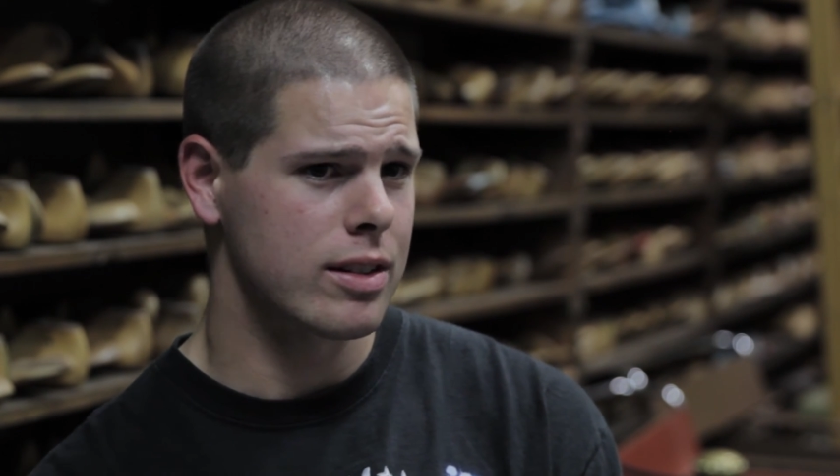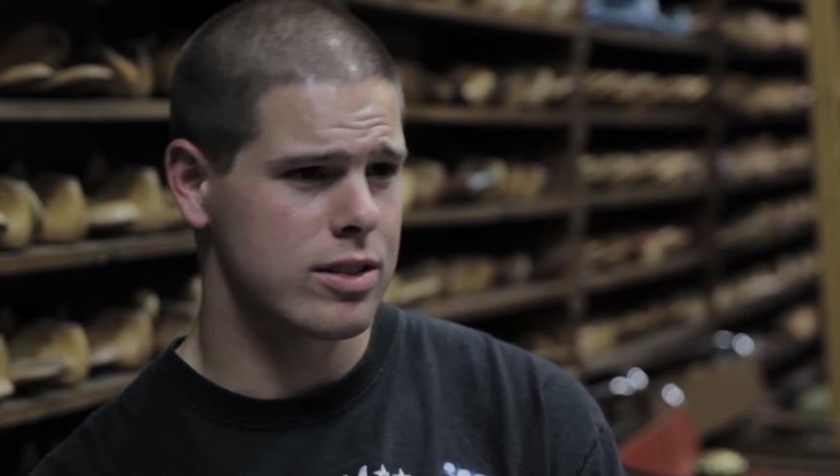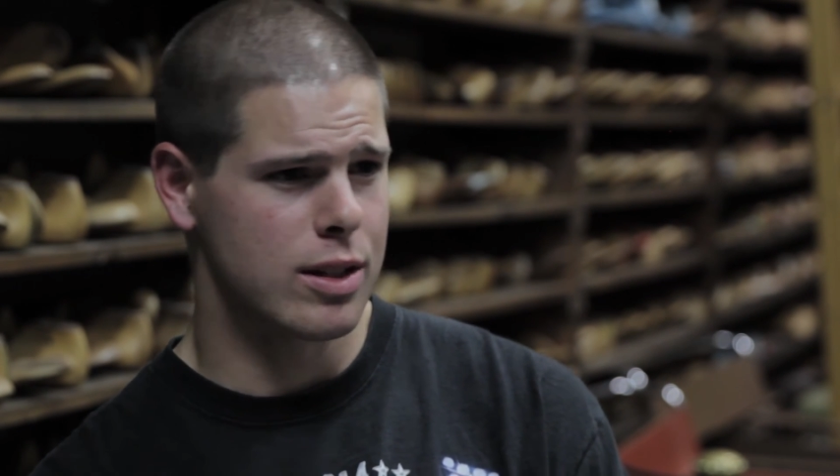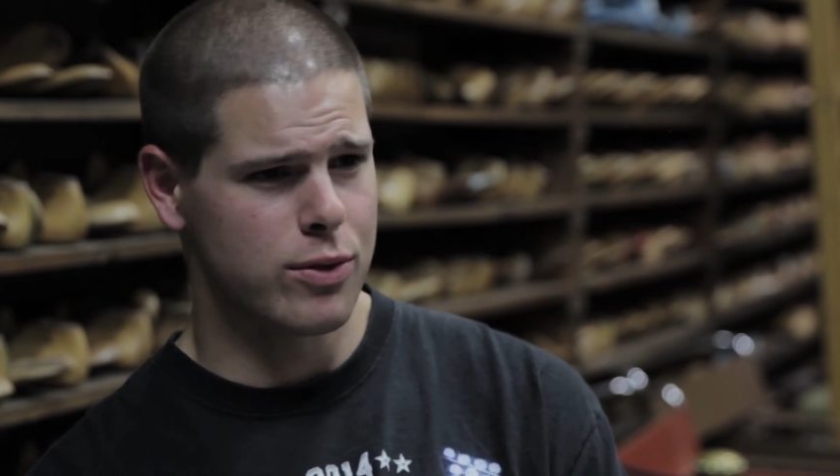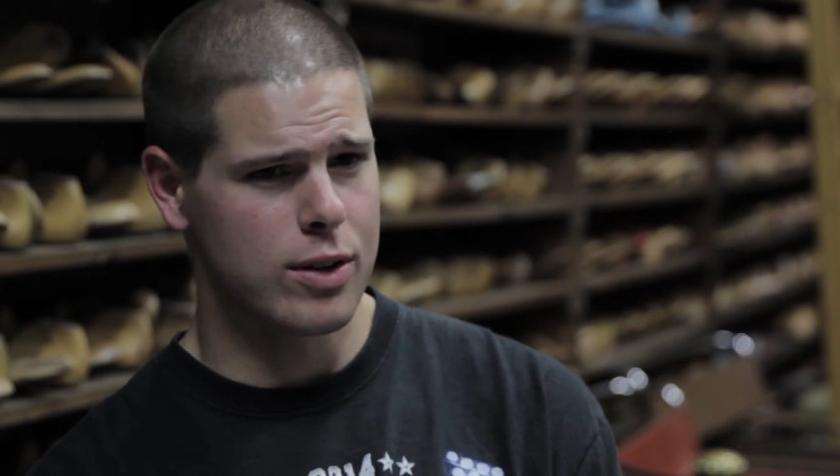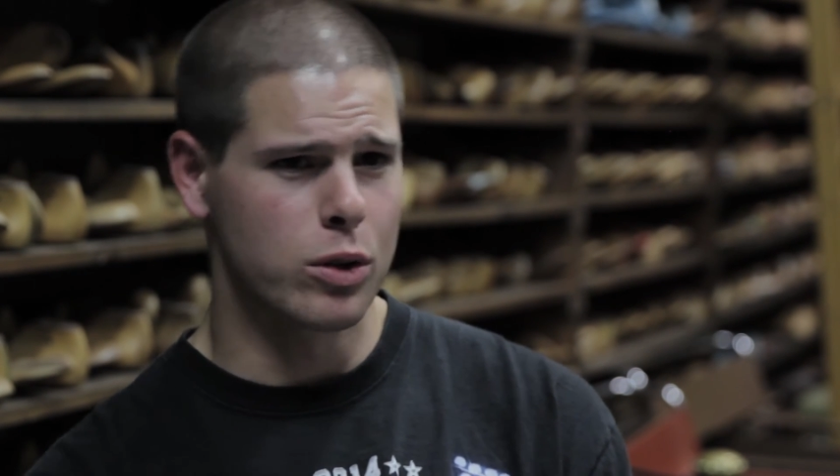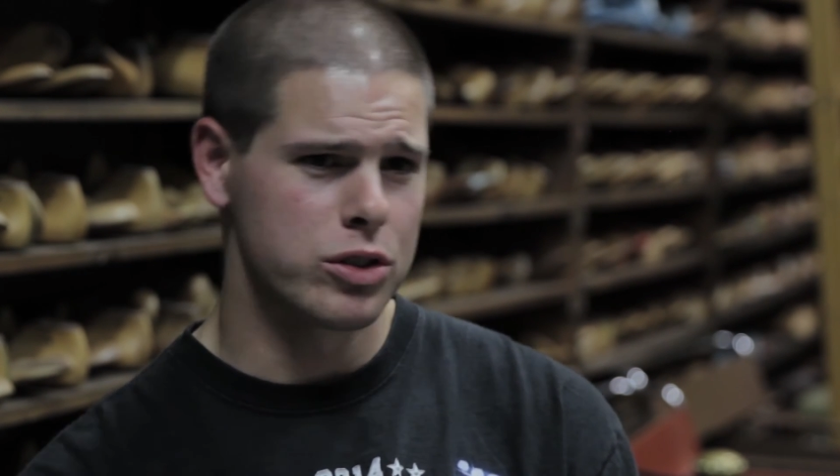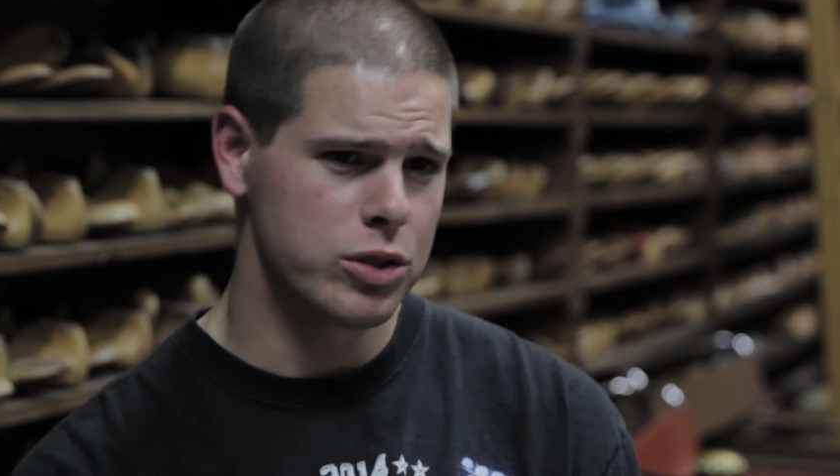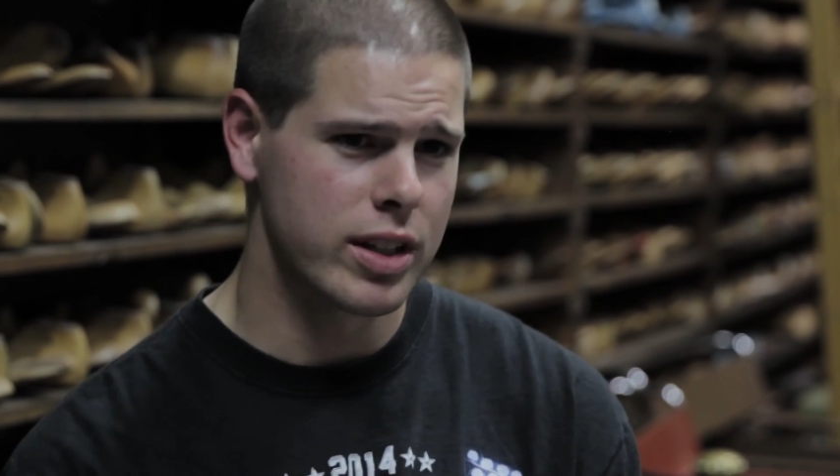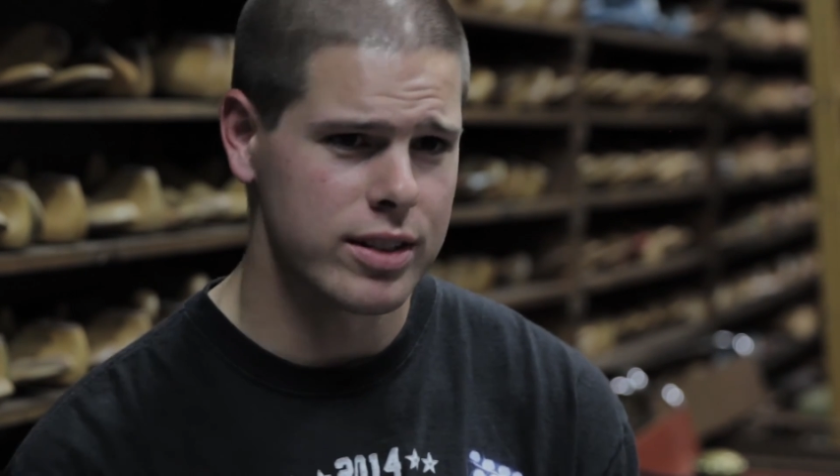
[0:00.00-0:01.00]
except for I wrote
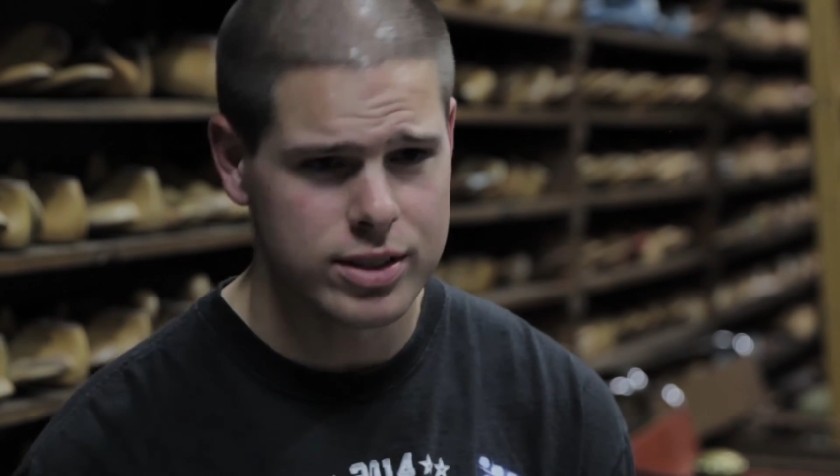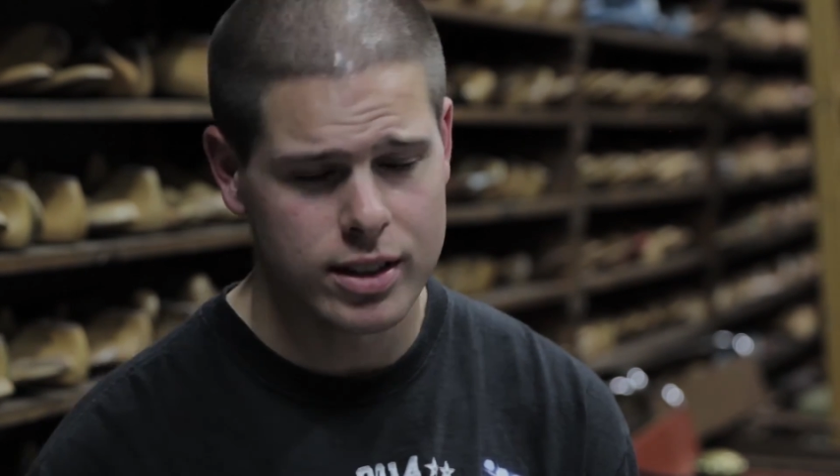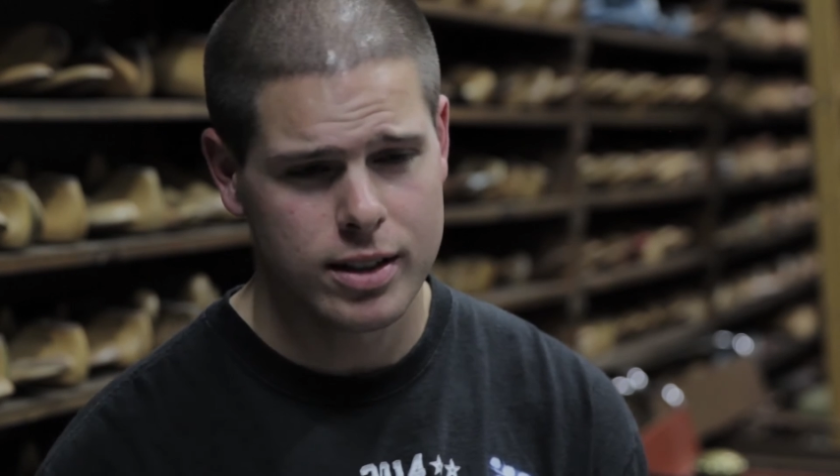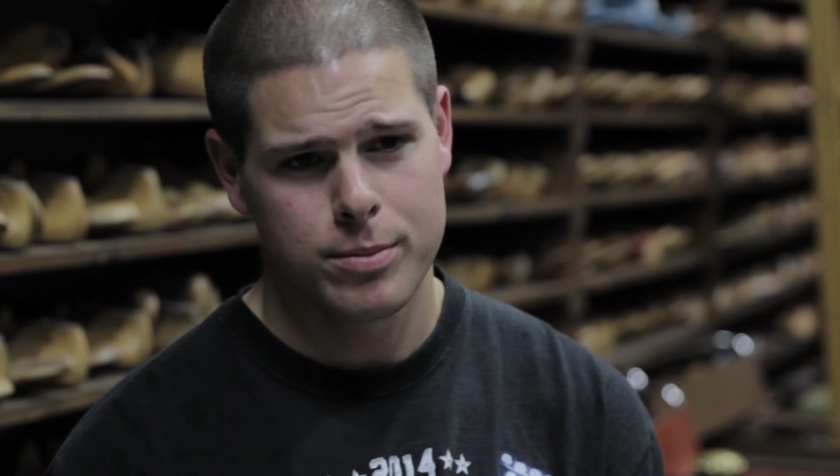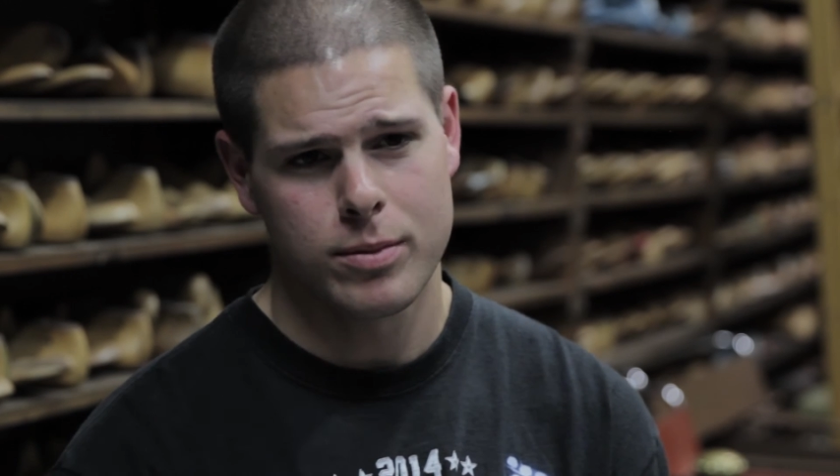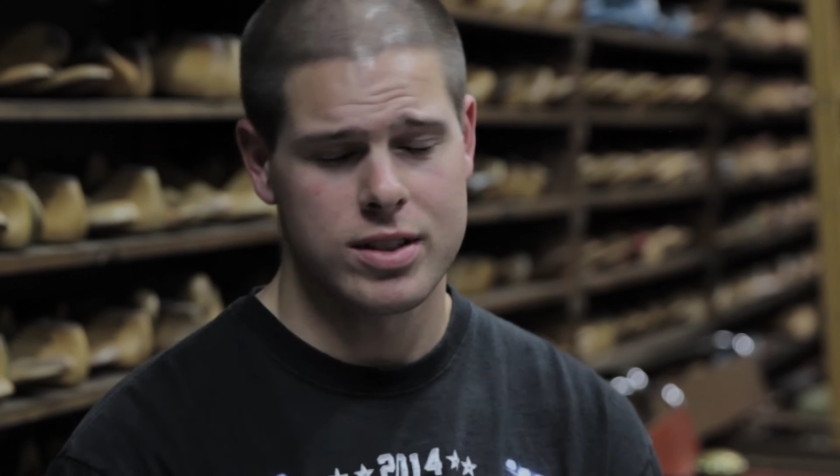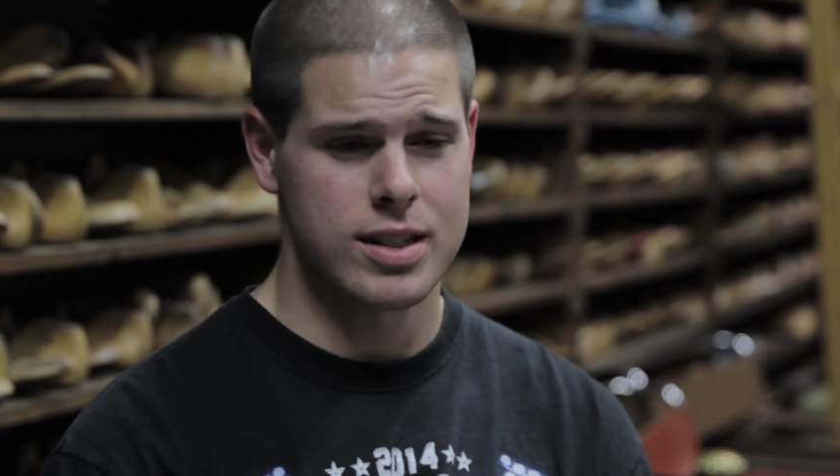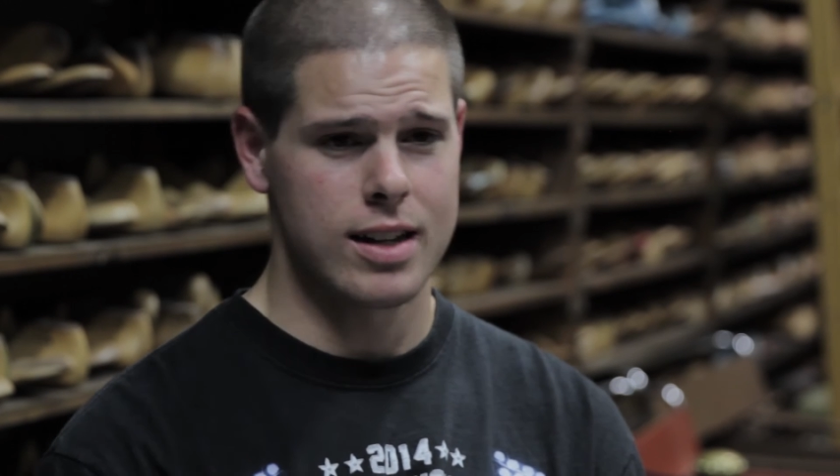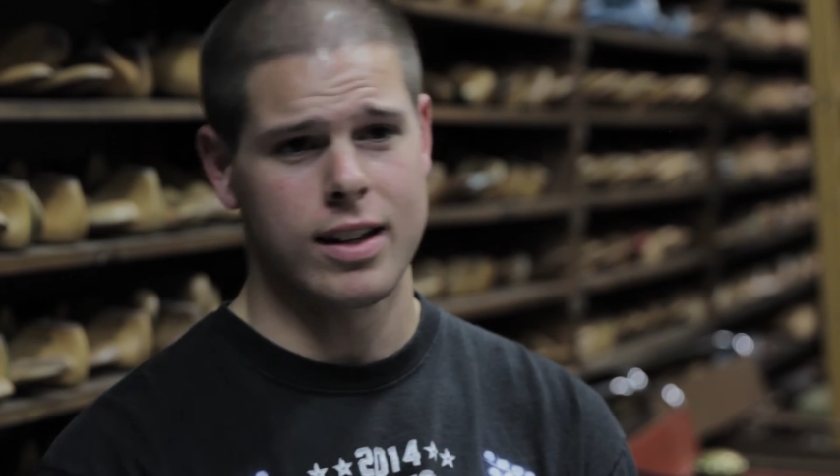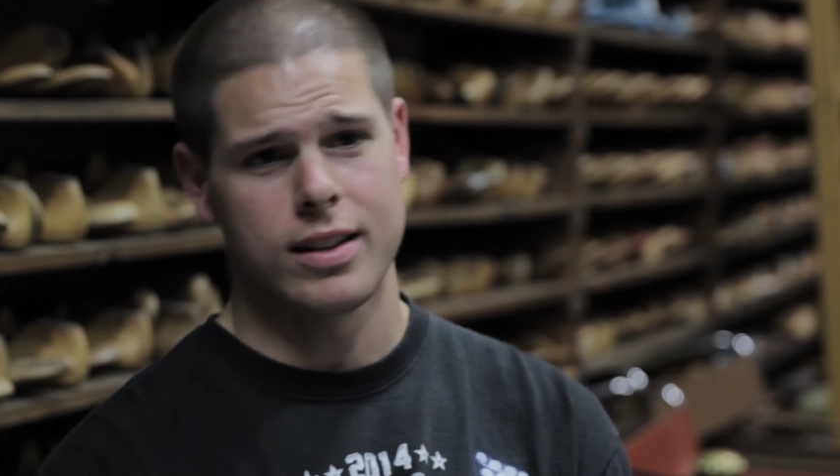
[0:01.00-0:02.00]
Suitcase City. It's
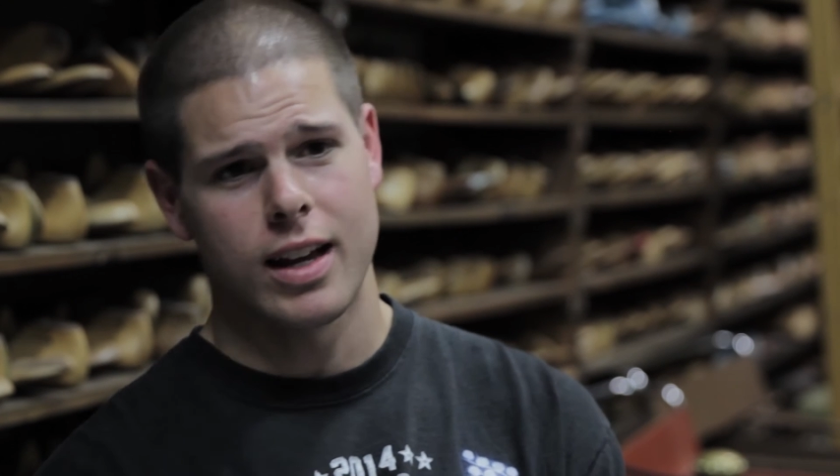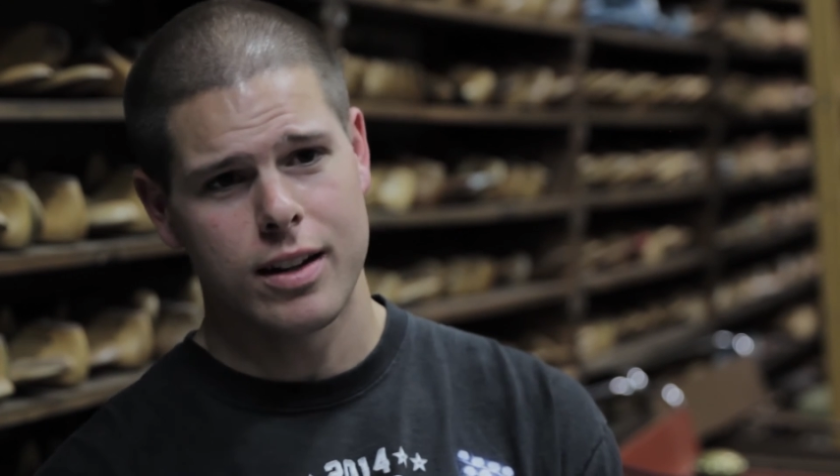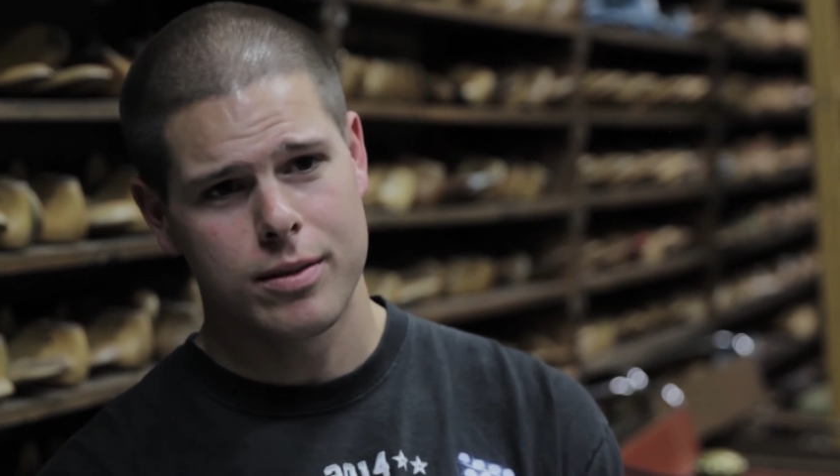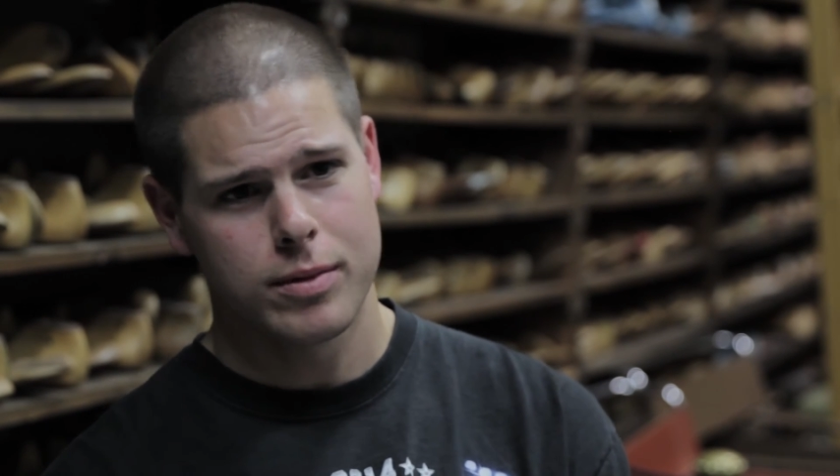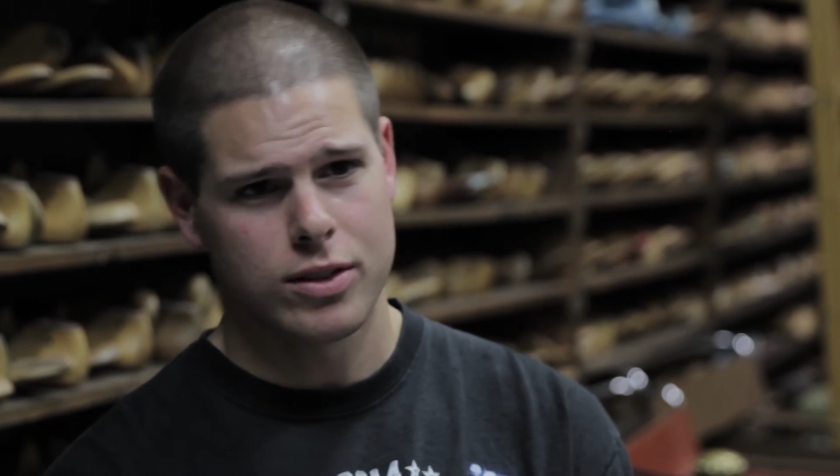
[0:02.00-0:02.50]
not like that.